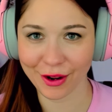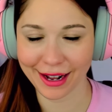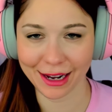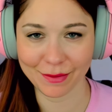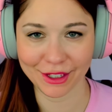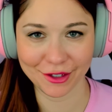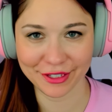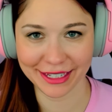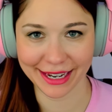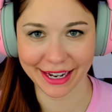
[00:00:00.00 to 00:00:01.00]
I'm
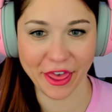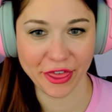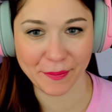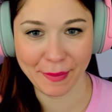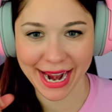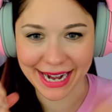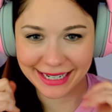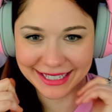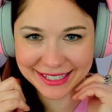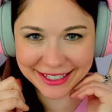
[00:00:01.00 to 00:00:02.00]
using the
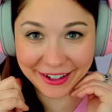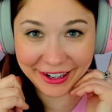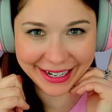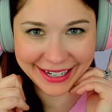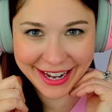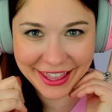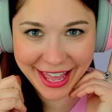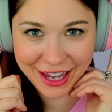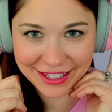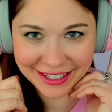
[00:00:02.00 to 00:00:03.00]
mics on
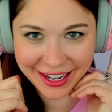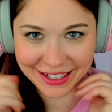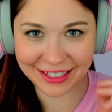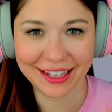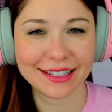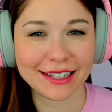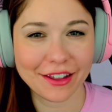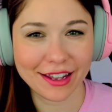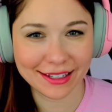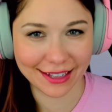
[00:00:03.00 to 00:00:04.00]
the headsets. Let's see
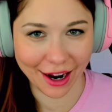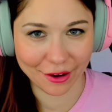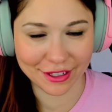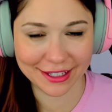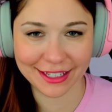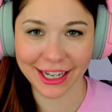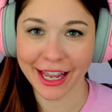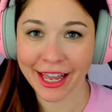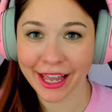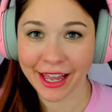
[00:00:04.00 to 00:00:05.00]
how that sounds.
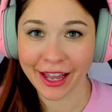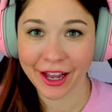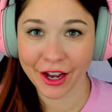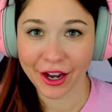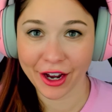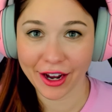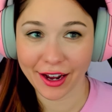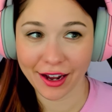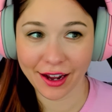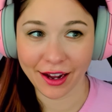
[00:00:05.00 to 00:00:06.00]

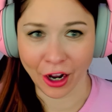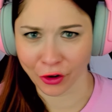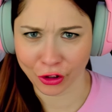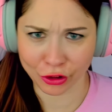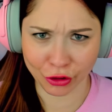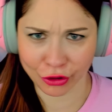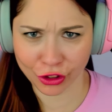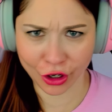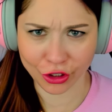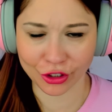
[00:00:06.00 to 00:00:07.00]
I got your
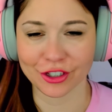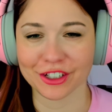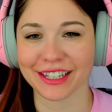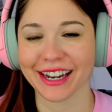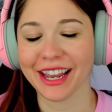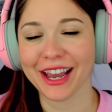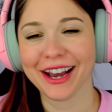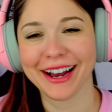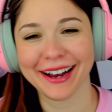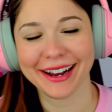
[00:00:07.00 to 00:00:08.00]
6. Just kidding.
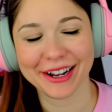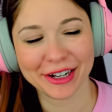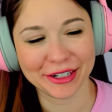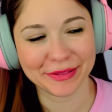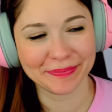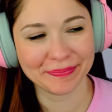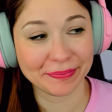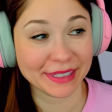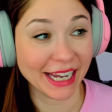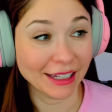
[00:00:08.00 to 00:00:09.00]

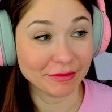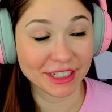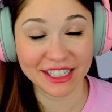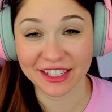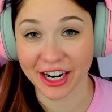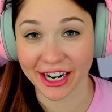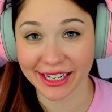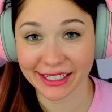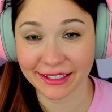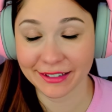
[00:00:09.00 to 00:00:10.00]
Yeah, just
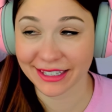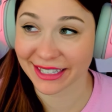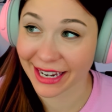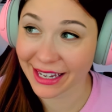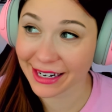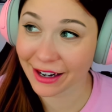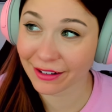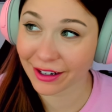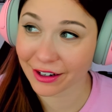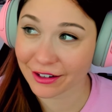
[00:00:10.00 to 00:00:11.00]
talking, seeing
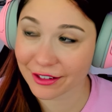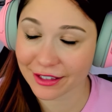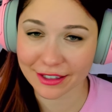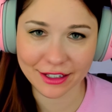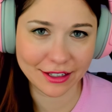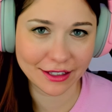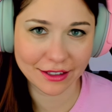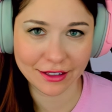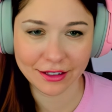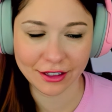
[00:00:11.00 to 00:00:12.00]
how it goes.
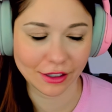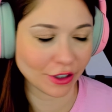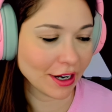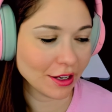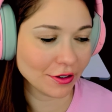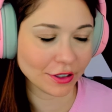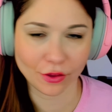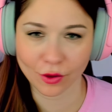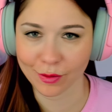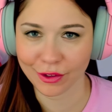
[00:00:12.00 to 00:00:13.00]
Just trying to use a
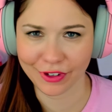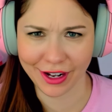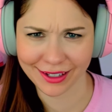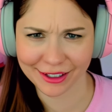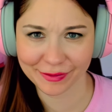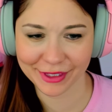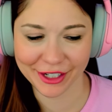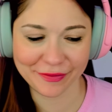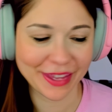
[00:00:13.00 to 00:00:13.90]
normal volume, you know?